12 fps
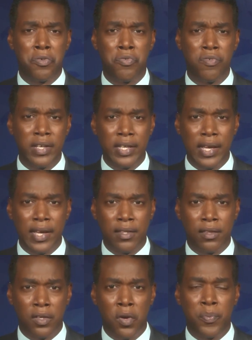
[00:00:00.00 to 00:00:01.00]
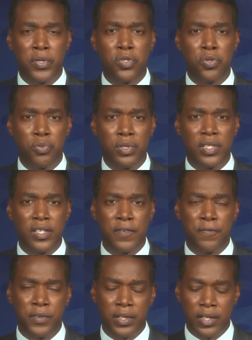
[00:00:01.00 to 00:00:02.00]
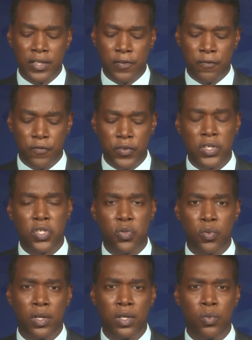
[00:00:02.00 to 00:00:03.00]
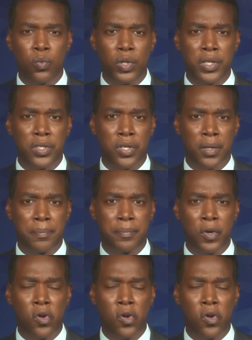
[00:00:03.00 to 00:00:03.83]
create the opportunity for this virtual workshop